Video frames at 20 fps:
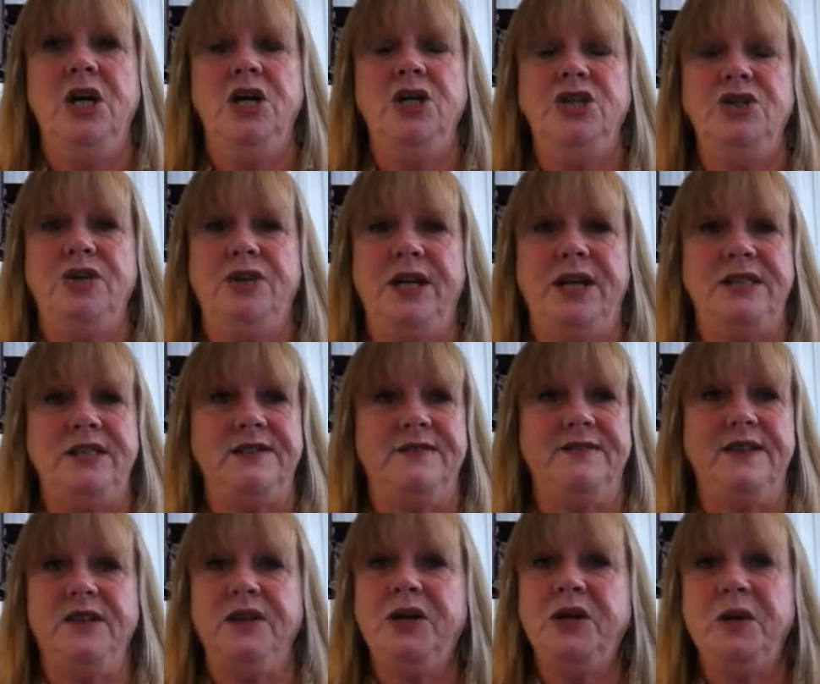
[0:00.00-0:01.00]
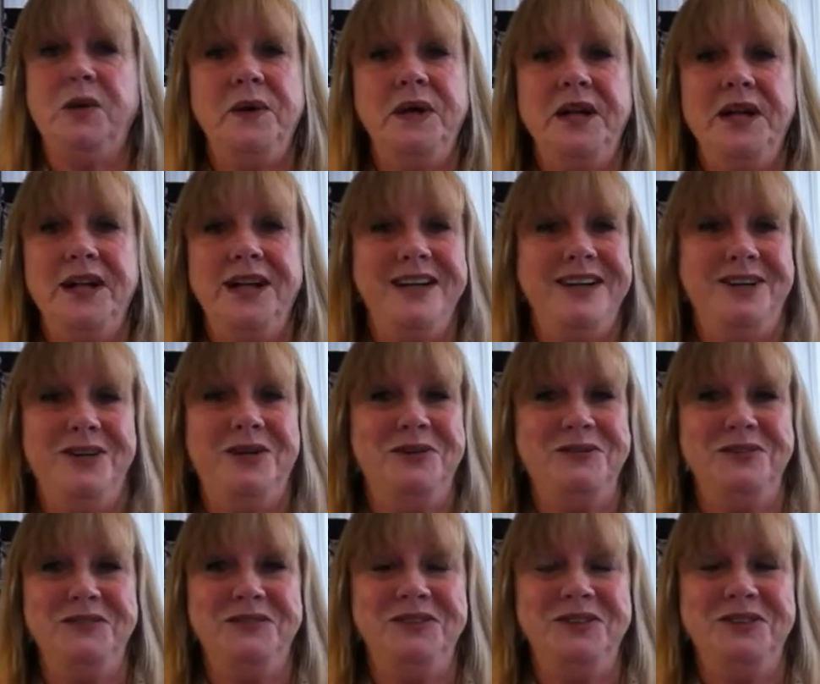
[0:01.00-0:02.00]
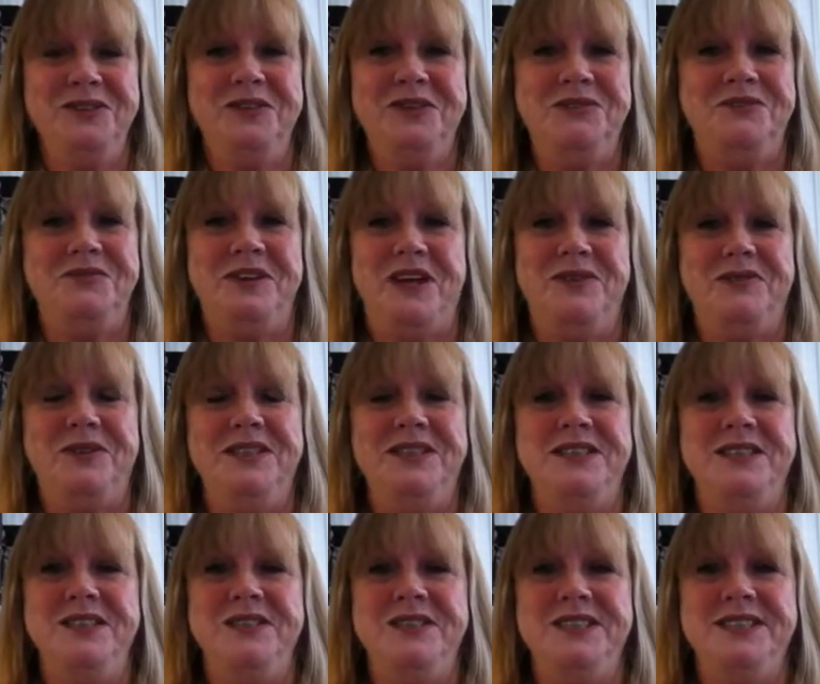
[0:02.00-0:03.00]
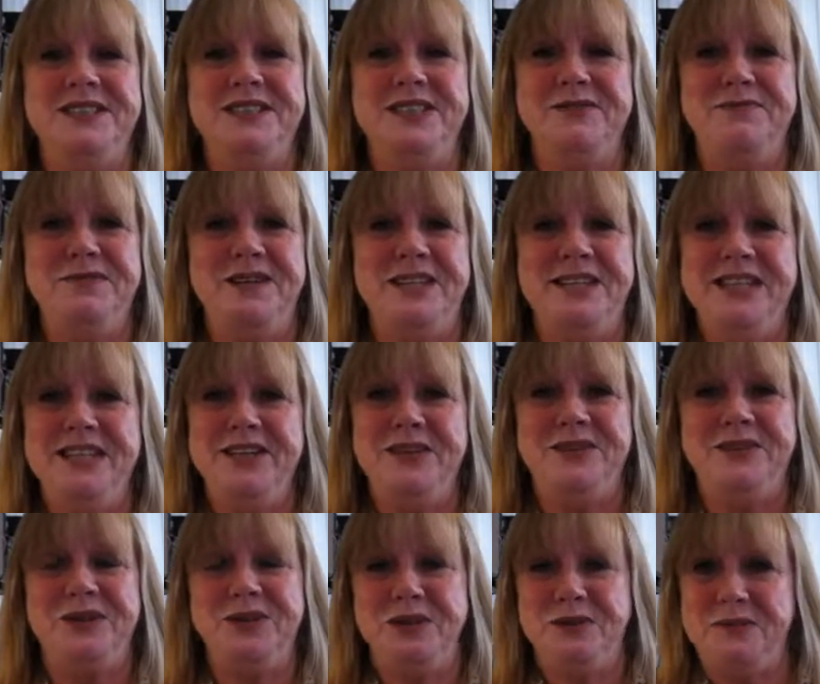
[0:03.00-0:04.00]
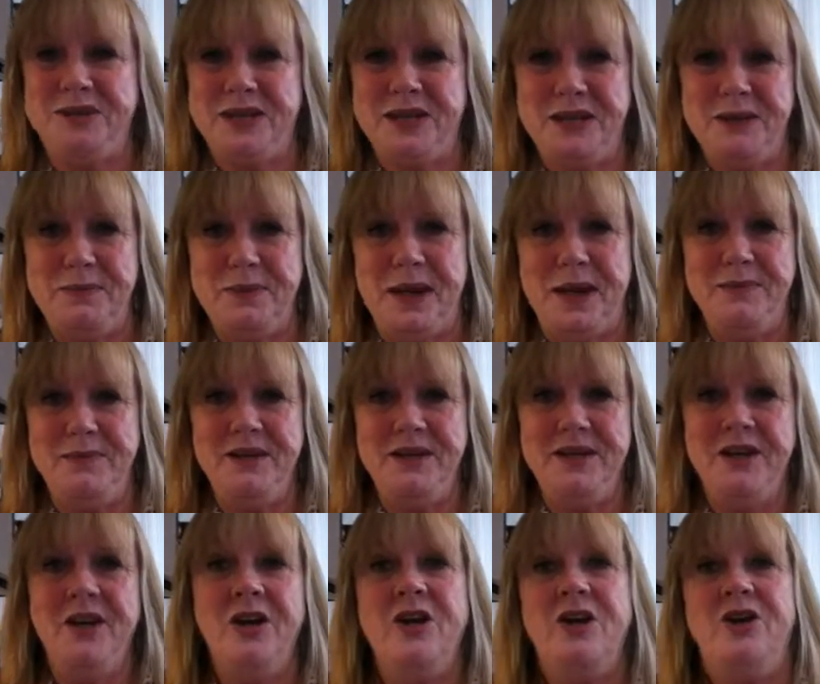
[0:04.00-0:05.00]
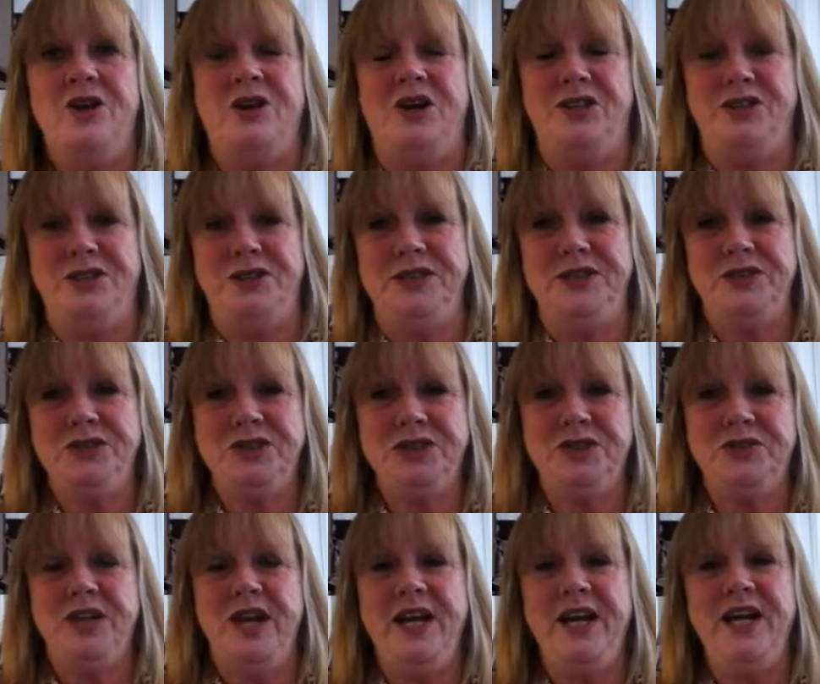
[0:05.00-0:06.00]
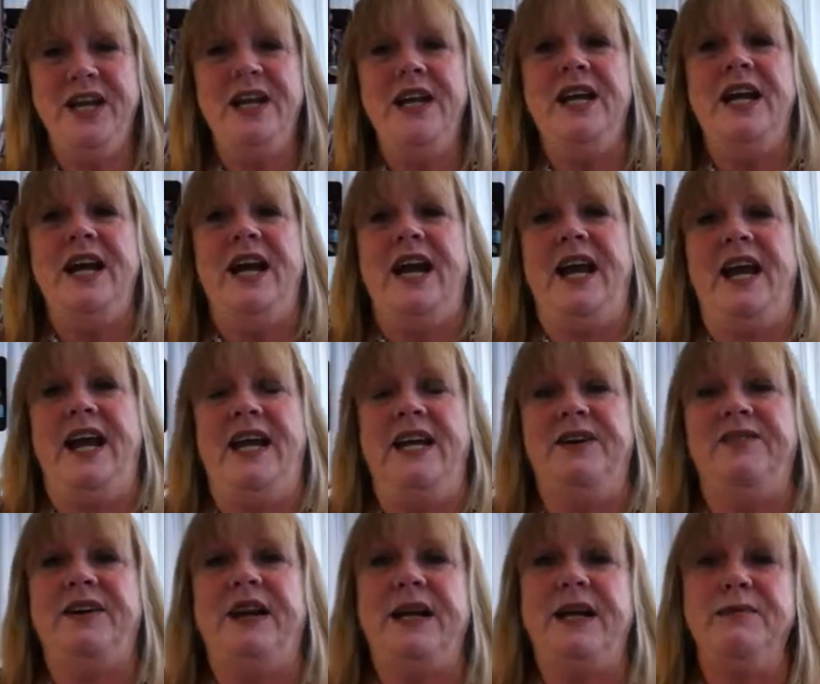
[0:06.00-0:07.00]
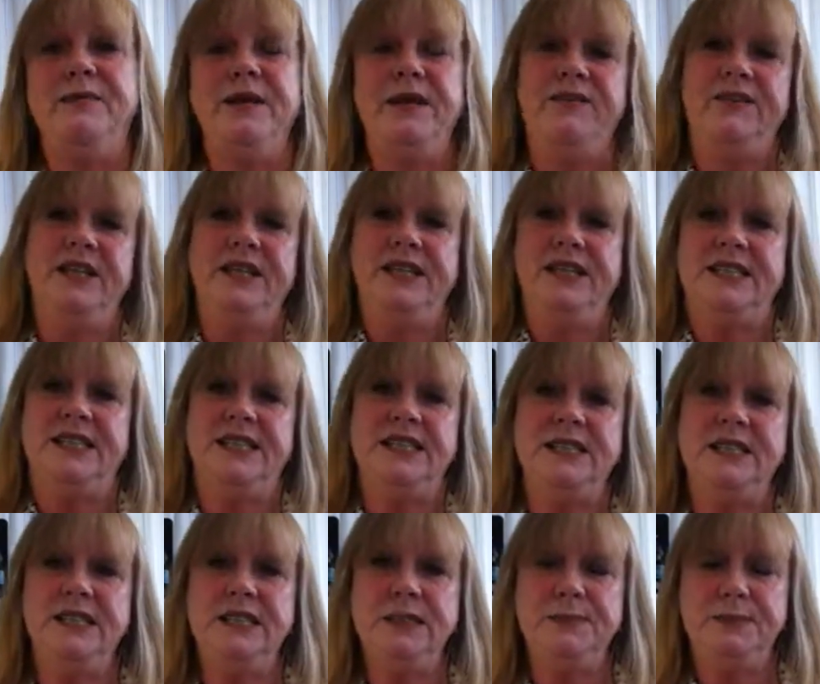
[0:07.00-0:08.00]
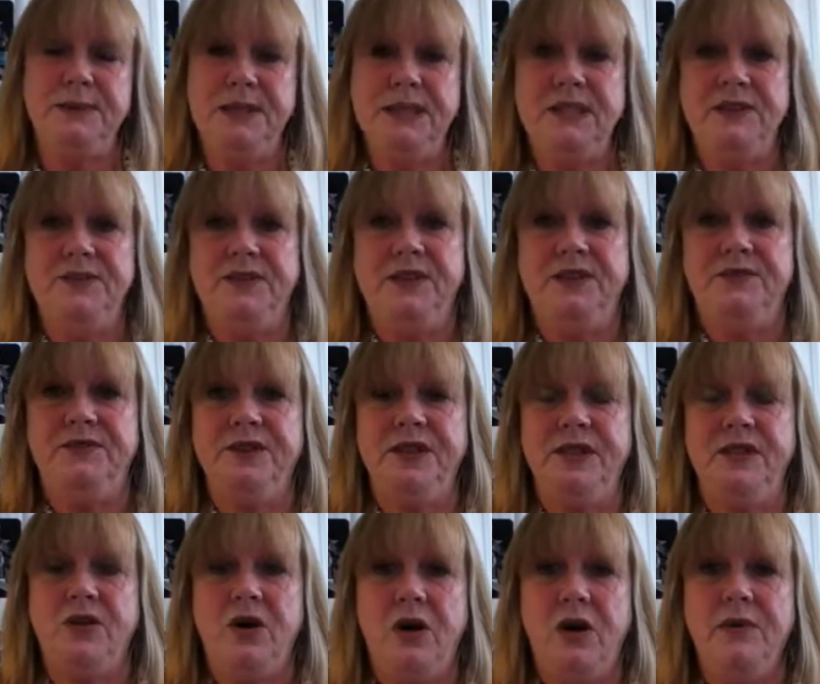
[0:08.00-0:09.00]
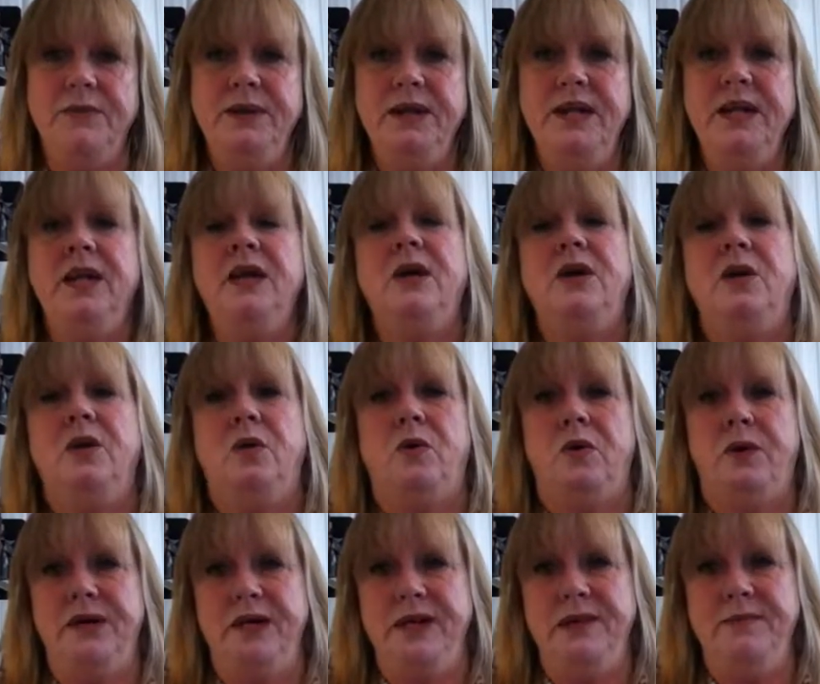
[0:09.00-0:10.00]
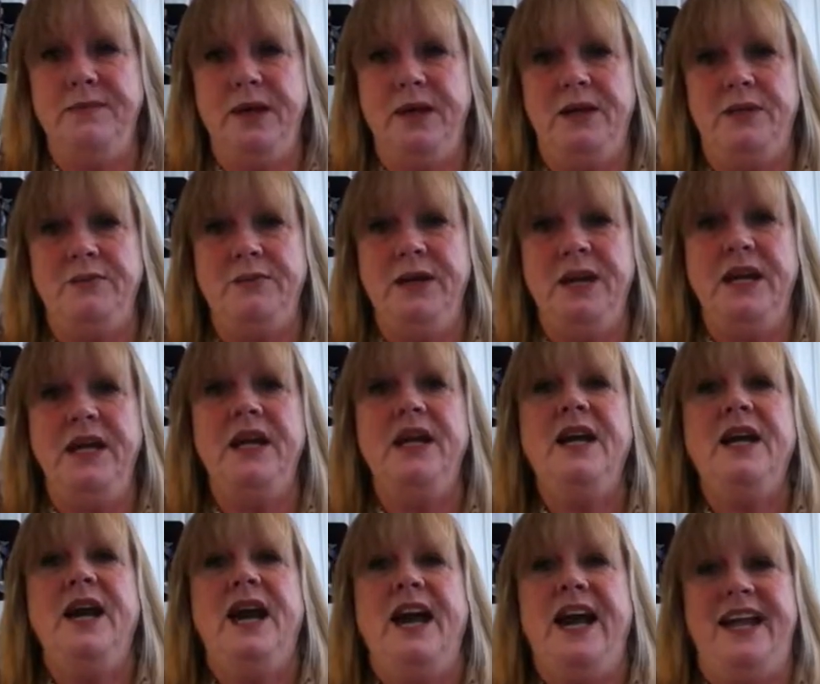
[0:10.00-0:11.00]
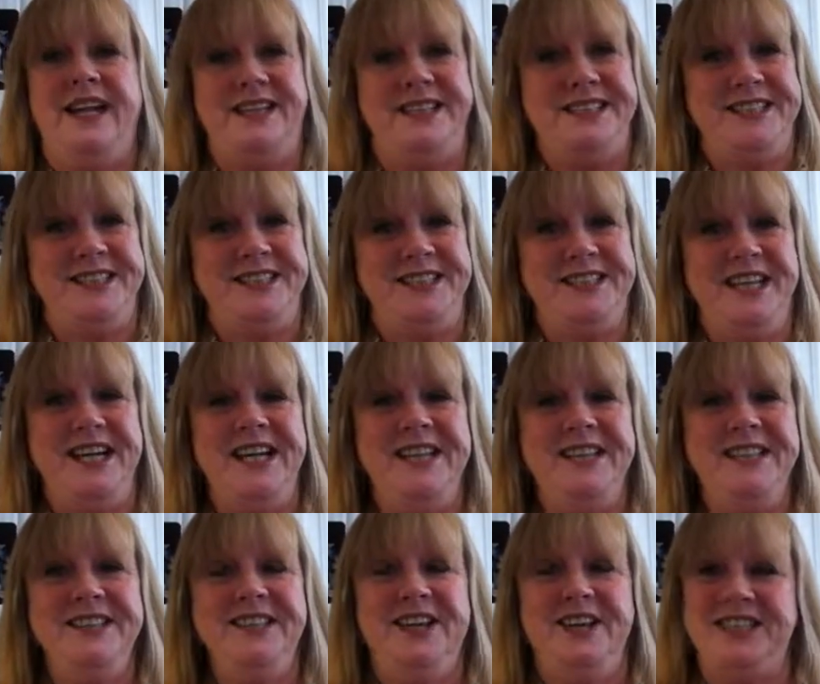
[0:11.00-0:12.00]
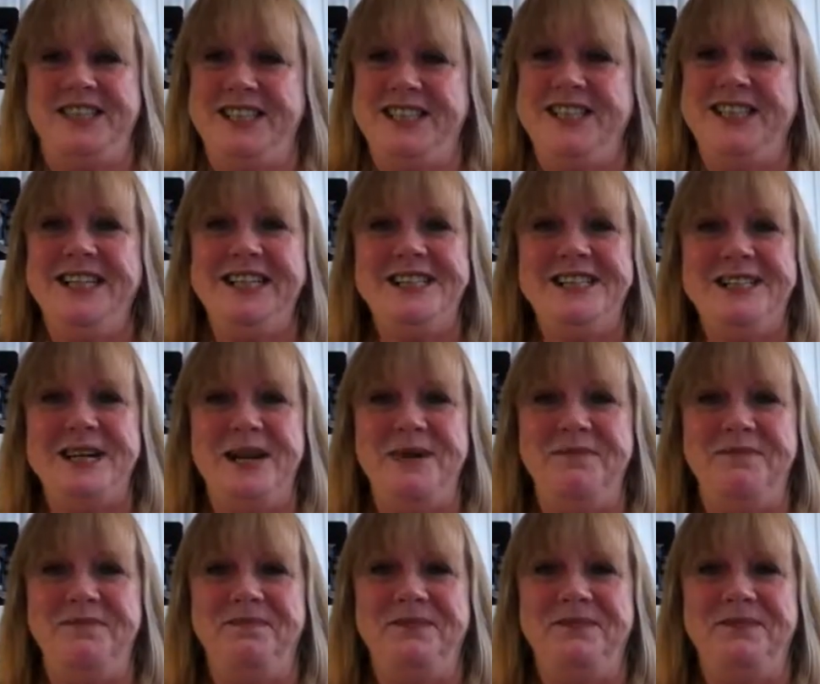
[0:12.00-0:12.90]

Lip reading: So that's a very quick overview of 5 ways that you can save money either on your monthly payment or on your interest rate. And if I can be of any assistance, please feel free to call me or email me. And until then, I'll see you next time.